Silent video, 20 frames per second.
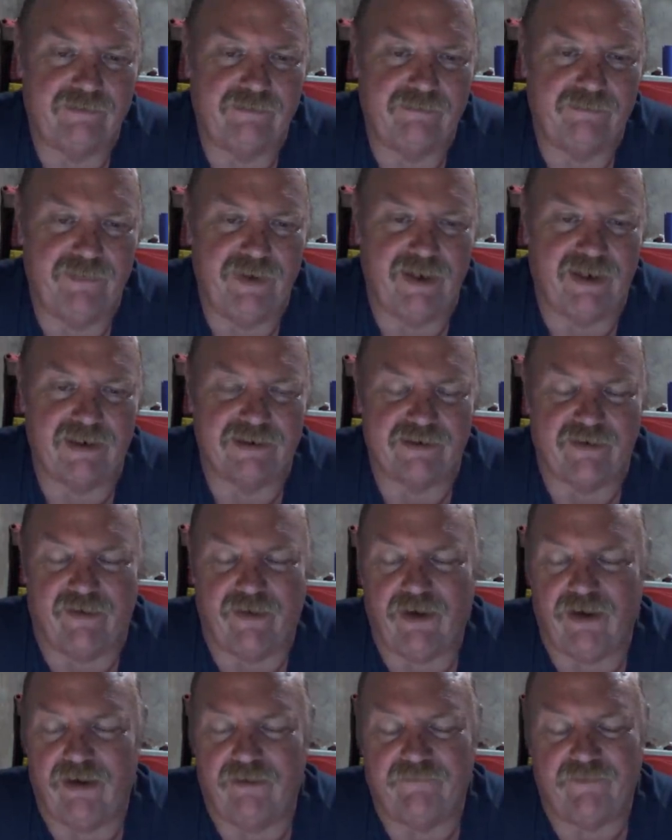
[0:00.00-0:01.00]
because
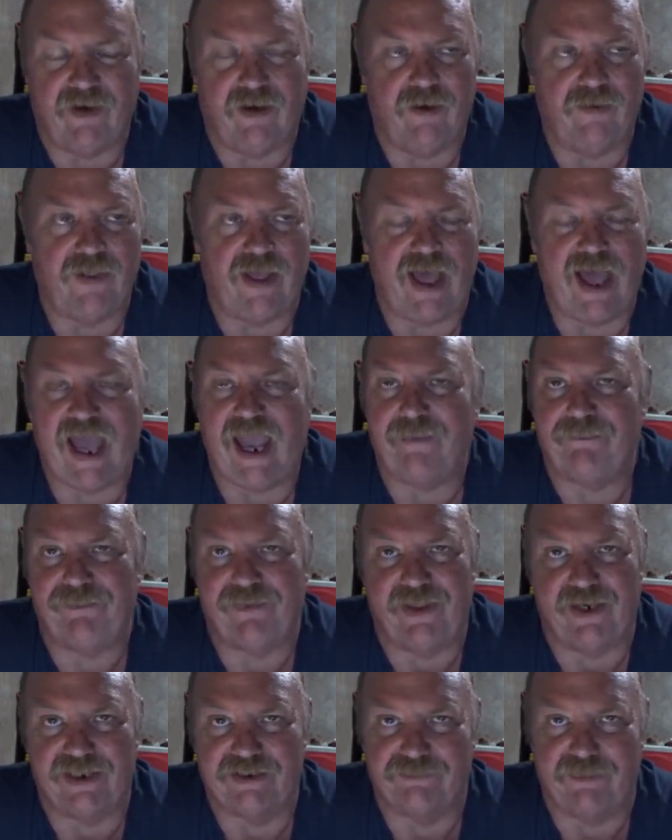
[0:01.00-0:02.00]
of all the hype
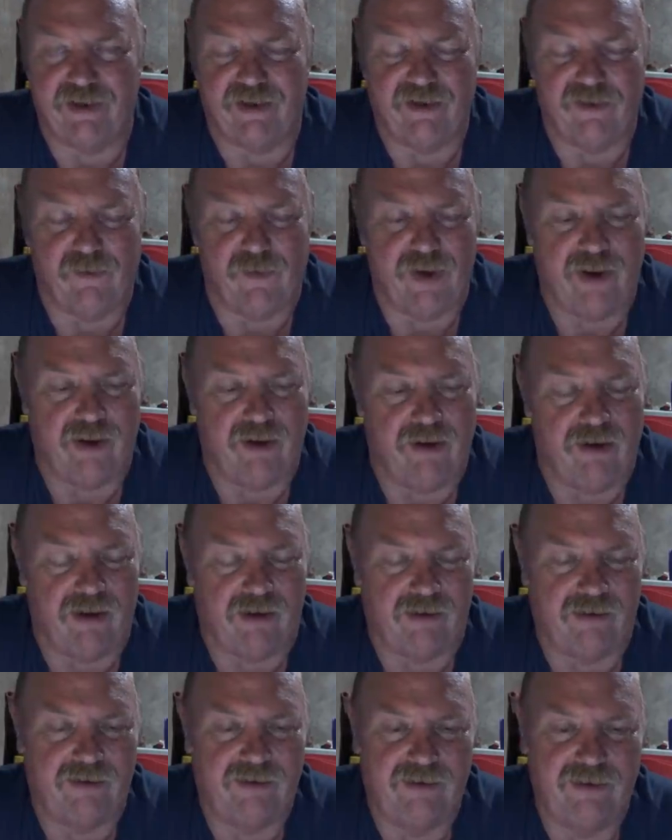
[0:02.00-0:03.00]
that has been going
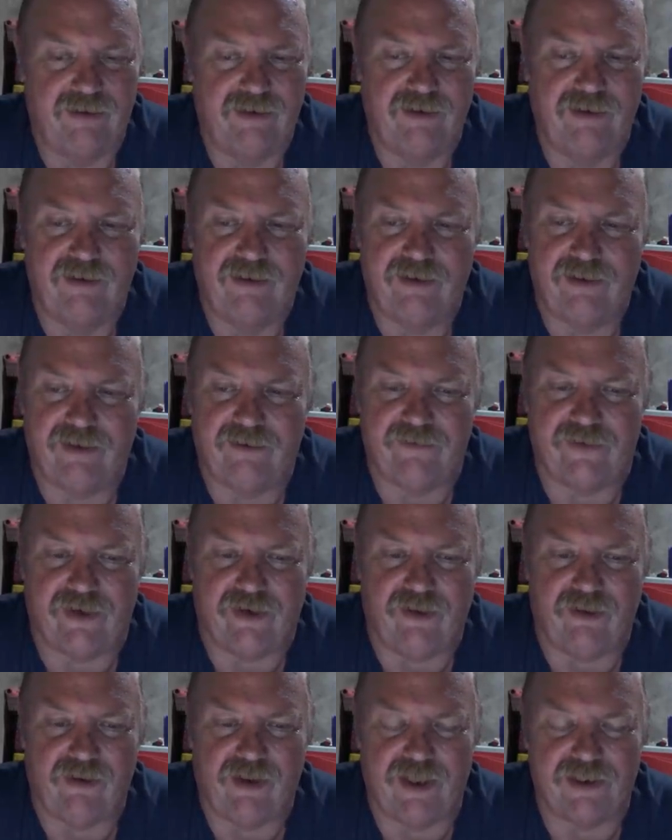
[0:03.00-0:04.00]
on, that
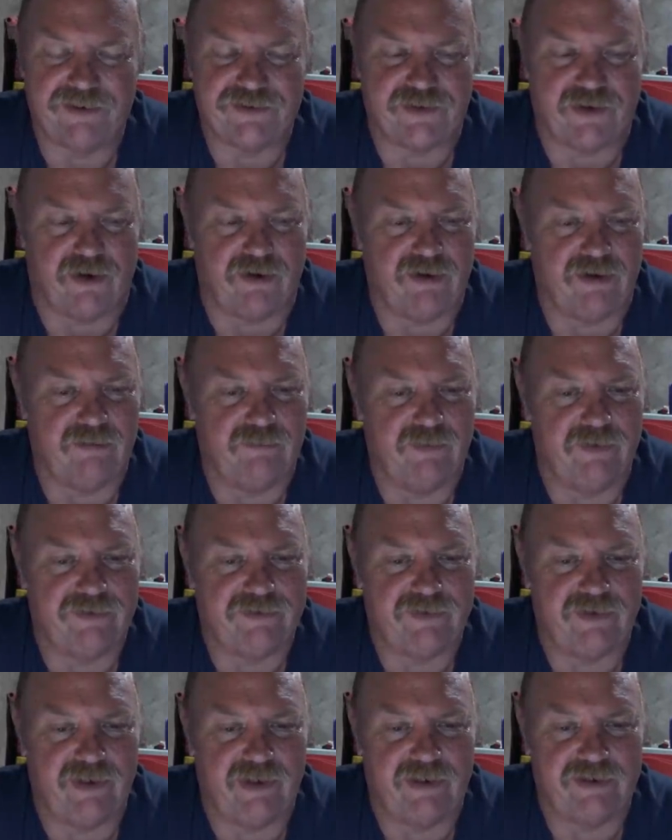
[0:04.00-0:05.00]
all got started
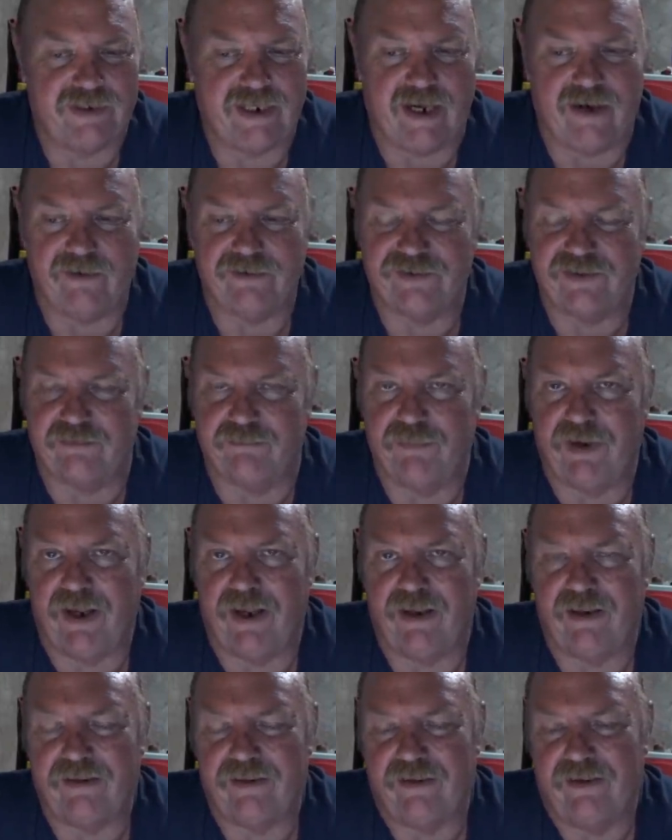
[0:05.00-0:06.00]
with Terrence and
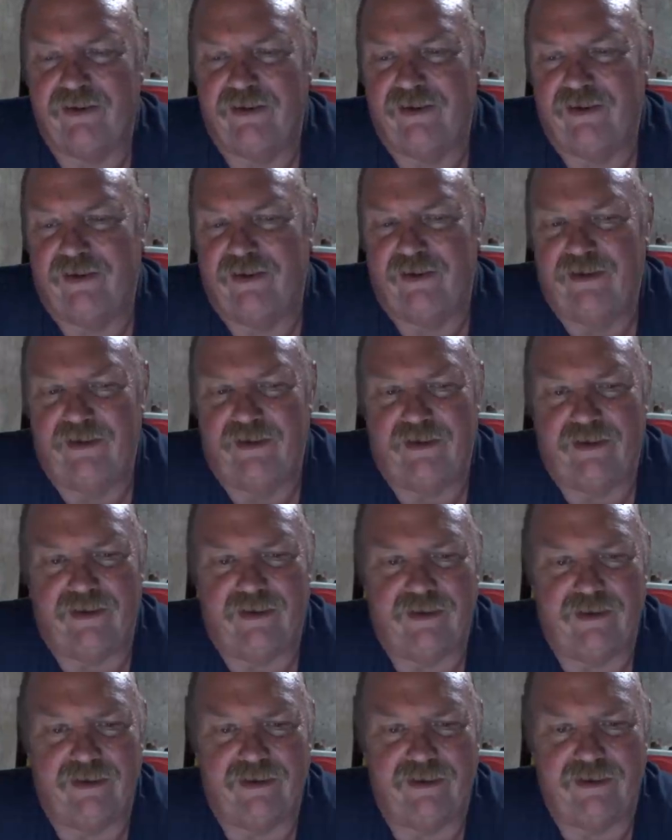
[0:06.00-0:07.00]
Beth,
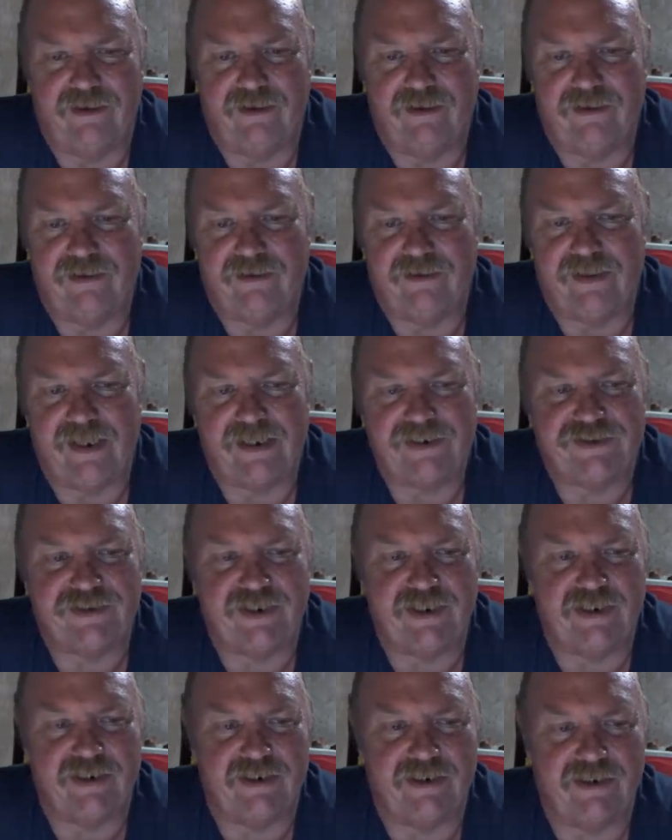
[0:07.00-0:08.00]
they
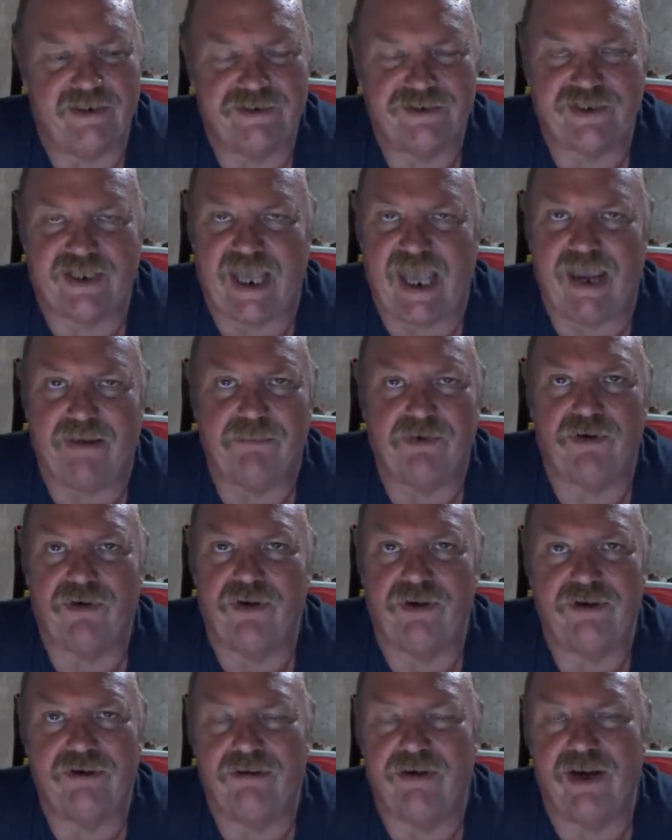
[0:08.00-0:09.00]
see a scammer
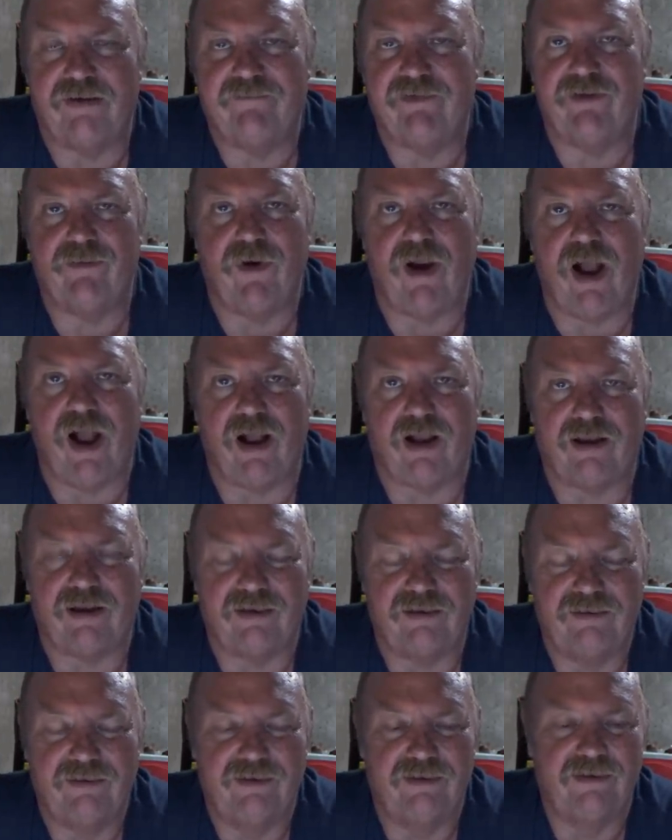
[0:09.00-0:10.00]
under every rock
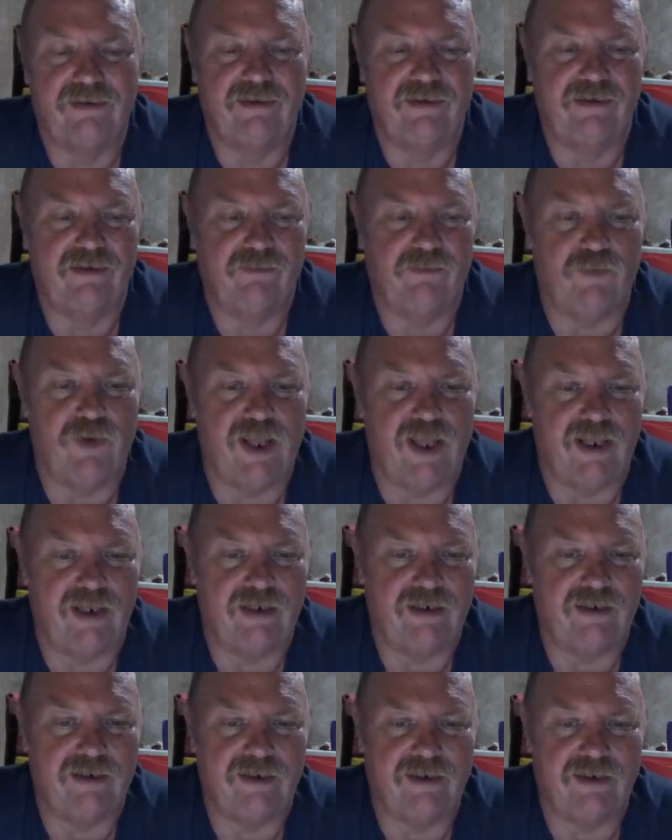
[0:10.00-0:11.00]
when